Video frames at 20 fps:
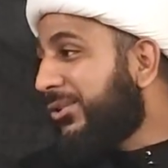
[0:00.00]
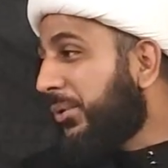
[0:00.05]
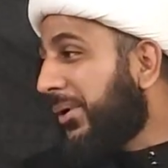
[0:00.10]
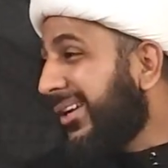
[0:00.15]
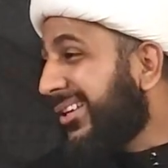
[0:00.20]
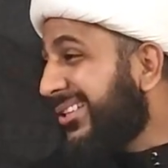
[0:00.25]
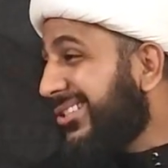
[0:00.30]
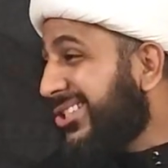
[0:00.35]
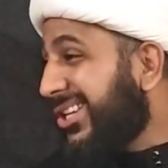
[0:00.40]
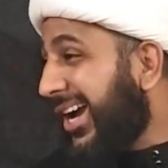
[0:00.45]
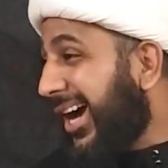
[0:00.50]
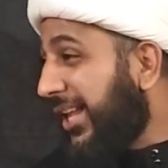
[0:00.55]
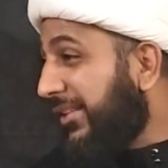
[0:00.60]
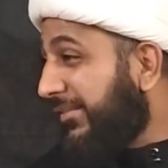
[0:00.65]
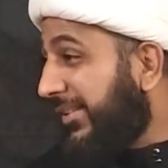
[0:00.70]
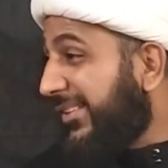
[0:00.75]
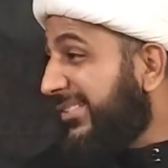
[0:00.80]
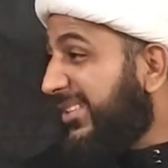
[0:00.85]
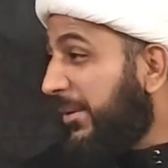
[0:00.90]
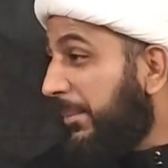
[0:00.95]
doing
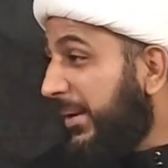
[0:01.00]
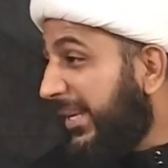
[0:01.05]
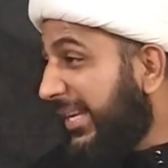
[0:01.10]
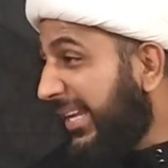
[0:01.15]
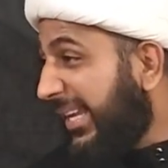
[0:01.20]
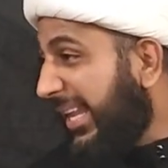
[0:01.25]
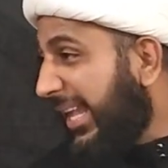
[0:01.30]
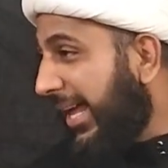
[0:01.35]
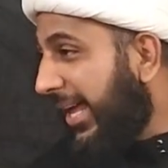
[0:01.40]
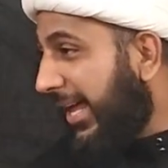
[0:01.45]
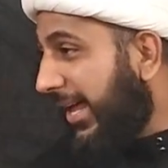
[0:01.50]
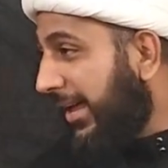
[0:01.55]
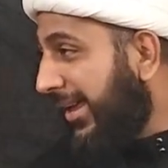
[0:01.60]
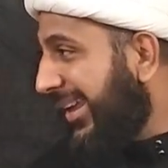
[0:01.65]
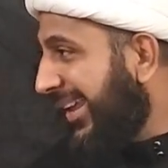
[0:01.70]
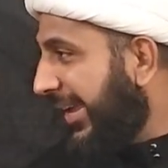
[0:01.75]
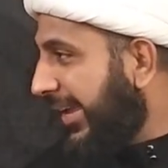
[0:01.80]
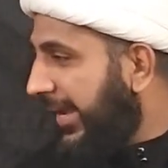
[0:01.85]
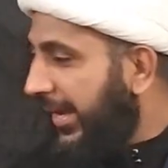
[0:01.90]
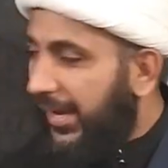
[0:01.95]
jihad fi sabilillah,
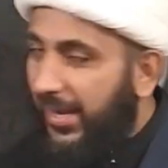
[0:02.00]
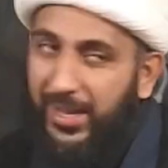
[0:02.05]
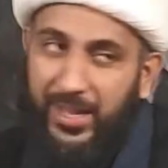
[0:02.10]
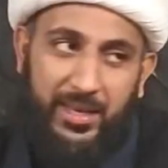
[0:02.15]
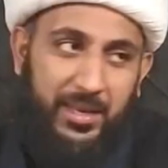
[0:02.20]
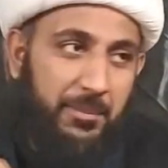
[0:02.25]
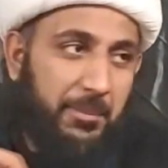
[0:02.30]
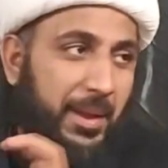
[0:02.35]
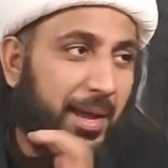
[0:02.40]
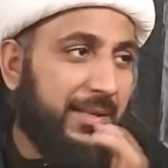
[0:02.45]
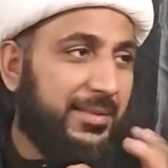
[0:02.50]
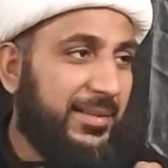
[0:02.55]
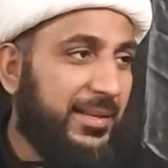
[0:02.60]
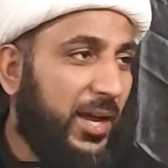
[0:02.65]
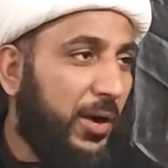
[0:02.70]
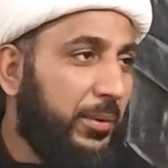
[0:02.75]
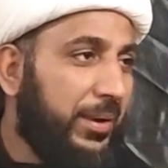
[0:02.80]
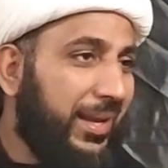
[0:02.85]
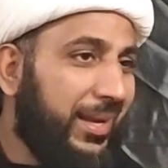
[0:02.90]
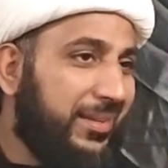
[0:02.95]
and imagine
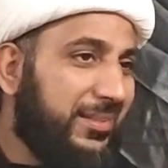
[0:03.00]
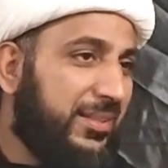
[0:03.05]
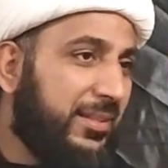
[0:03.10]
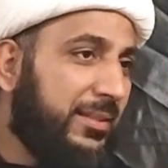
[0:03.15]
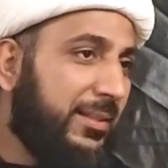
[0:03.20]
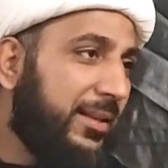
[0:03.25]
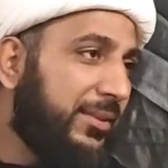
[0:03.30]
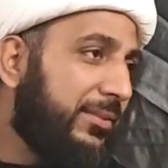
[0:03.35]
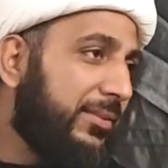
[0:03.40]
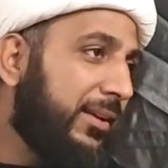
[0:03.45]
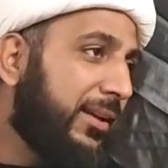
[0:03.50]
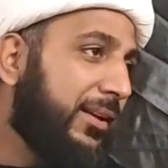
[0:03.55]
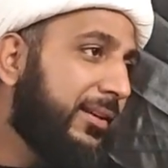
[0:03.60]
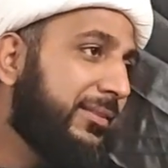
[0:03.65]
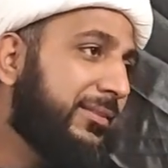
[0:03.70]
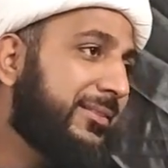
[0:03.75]
how easy this is.